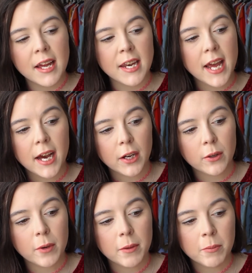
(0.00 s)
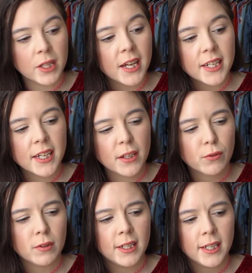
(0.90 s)
Now, Milani has
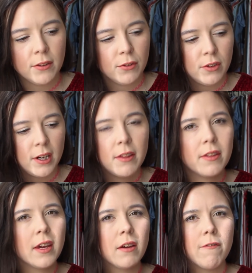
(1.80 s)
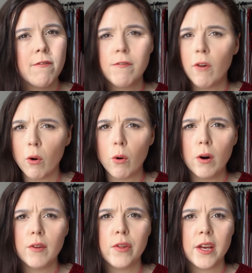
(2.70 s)
released, I think,
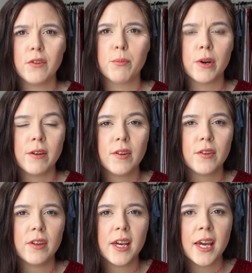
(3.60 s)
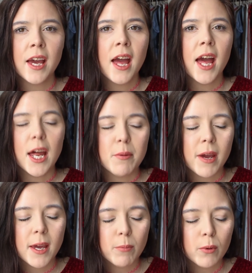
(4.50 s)
4 of these previously, and
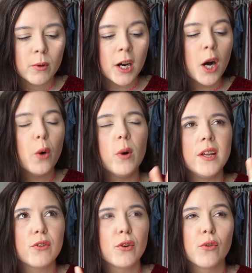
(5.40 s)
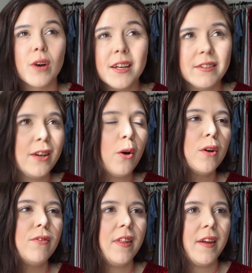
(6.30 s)
people went crazy
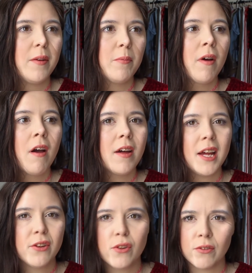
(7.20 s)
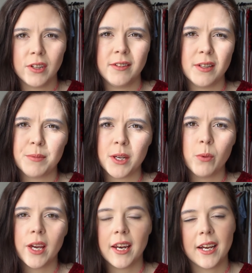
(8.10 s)
over them. It's not really something
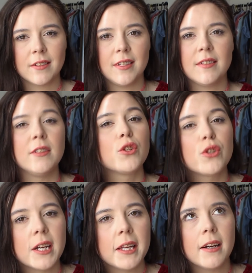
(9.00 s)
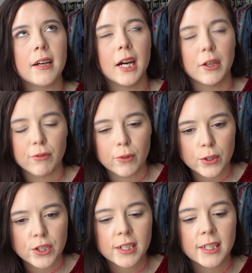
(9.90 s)
we can access in Australia,
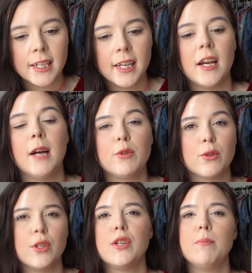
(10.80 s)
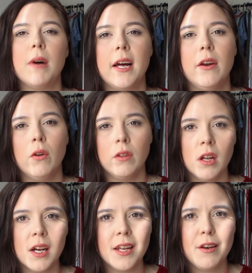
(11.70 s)
unfortunately. I'm sure you could buy it
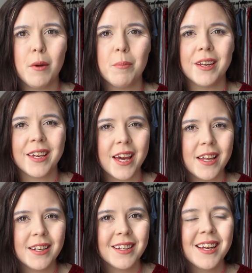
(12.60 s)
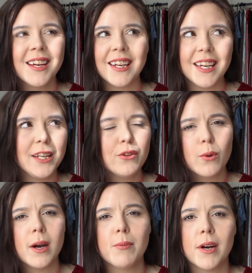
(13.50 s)
online, but again, it is
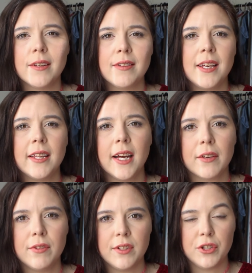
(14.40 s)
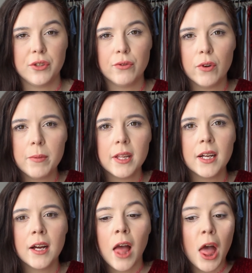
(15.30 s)
quite pricey, like Physicians
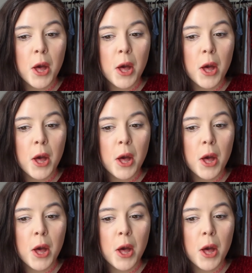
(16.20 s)
Formula.